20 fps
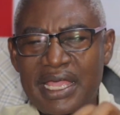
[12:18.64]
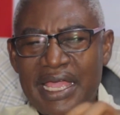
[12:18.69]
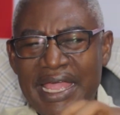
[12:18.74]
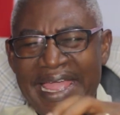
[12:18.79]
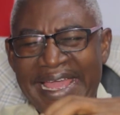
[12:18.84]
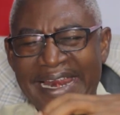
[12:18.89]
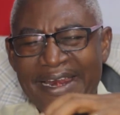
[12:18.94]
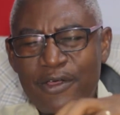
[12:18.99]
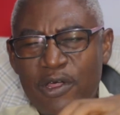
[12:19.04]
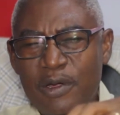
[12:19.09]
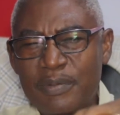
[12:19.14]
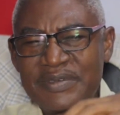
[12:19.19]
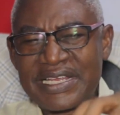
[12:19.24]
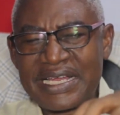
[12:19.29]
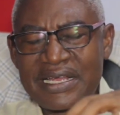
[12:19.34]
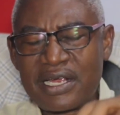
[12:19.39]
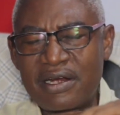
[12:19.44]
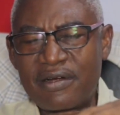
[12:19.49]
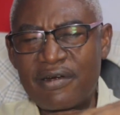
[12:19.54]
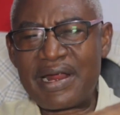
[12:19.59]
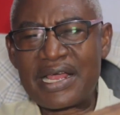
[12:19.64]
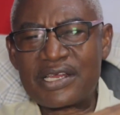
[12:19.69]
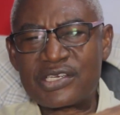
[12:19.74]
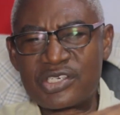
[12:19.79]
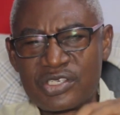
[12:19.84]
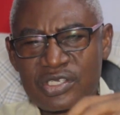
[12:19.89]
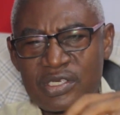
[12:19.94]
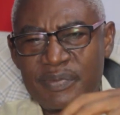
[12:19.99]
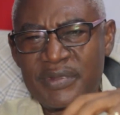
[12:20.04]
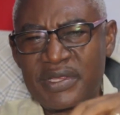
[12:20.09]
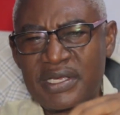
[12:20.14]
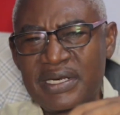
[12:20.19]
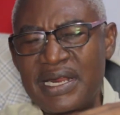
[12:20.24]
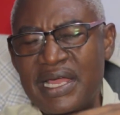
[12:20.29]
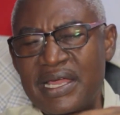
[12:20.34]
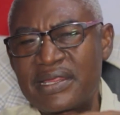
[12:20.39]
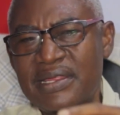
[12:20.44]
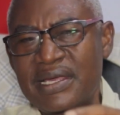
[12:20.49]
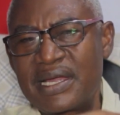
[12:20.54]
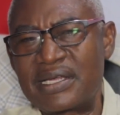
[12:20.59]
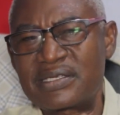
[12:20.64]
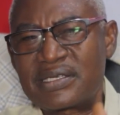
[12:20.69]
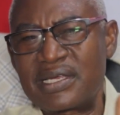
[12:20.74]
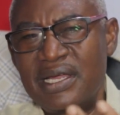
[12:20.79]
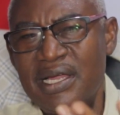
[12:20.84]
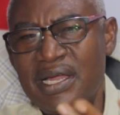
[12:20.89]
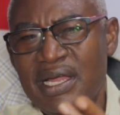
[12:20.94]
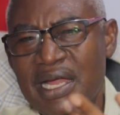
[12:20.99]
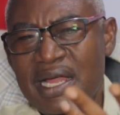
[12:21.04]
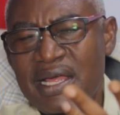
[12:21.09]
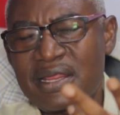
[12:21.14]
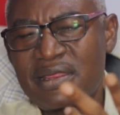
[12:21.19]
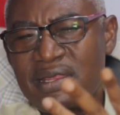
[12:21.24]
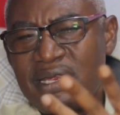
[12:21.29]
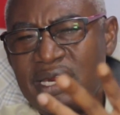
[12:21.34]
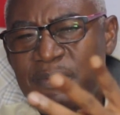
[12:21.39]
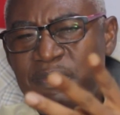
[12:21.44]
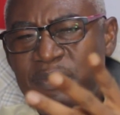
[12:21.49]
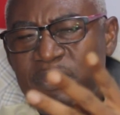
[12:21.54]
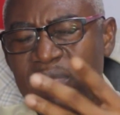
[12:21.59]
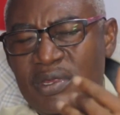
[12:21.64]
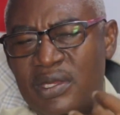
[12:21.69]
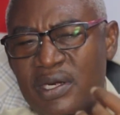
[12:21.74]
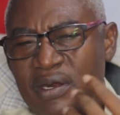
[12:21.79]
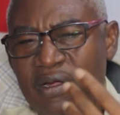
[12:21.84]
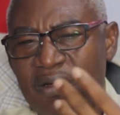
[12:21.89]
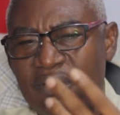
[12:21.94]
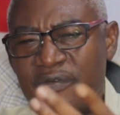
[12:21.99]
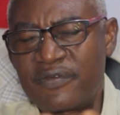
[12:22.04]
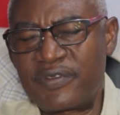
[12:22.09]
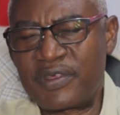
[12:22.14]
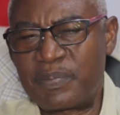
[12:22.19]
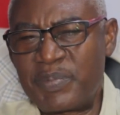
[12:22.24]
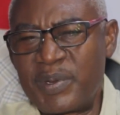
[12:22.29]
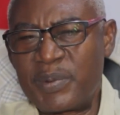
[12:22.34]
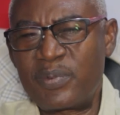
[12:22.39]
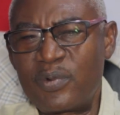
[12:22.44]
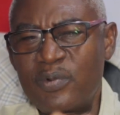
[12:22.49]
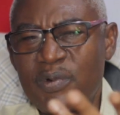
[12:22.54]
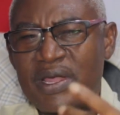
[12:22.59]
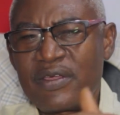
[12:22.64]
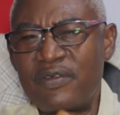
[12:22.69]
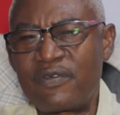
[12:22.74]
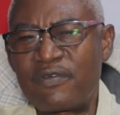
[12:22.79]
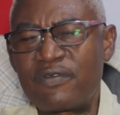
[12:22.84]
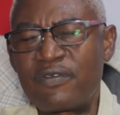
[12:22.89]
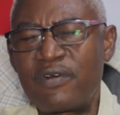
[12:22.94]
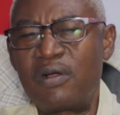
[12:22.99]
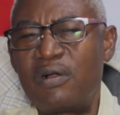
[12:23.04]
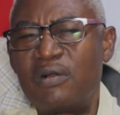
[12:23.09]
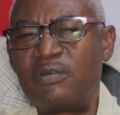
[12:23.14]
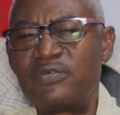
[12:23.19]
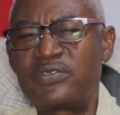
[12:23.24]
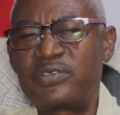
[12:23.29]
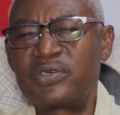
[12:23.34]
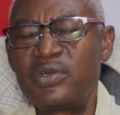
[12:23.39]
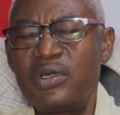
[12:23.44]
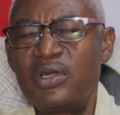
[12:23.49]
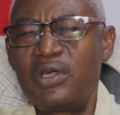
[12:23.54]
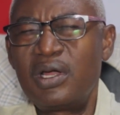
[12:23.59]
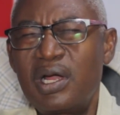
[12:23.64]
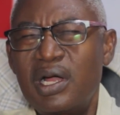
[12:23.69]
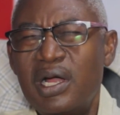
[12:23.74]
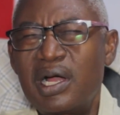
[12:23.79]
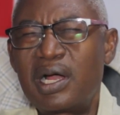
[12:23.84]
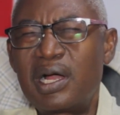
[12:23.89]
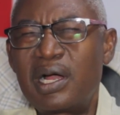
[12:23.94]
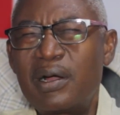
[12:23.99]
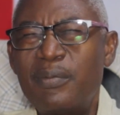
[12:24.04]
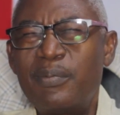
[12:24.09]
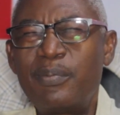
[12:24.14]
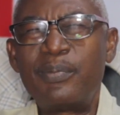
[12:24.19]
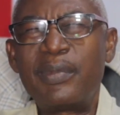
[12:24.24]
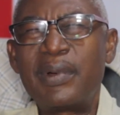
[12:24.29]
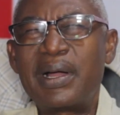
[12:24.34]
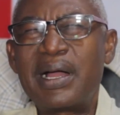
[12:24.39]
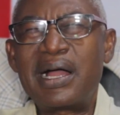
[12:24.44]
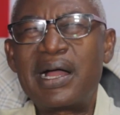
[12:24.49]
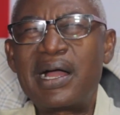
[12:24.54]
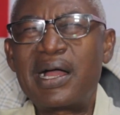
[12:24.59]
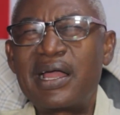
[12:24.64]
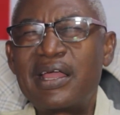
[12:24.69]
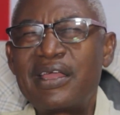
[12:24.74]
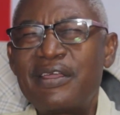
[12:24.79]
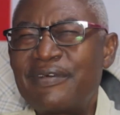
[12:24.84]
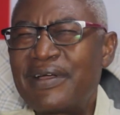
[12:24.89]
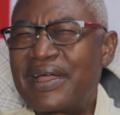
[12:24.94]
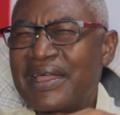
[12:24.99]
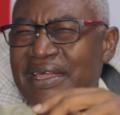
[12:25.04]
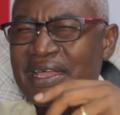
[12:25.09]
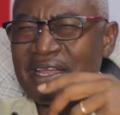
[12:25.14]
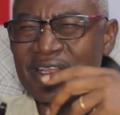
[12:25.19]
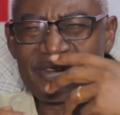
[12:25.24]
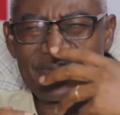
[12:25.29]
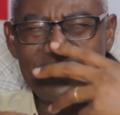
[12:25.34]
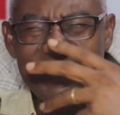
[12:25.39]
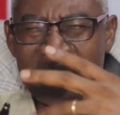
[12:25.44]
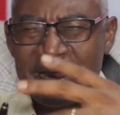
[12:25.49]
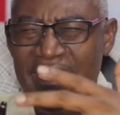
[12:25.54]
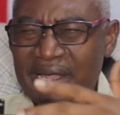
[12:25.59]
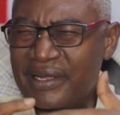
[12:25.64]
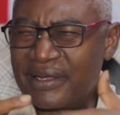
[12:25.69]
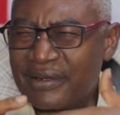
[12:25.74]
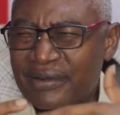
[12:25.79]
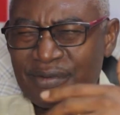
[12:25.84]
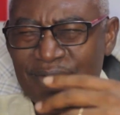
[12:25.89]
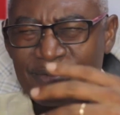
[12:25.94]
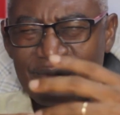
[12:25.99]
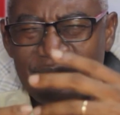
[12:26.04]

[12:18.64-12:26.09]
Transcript: helicopter crash, something like that, and three of the people were involved. If I get my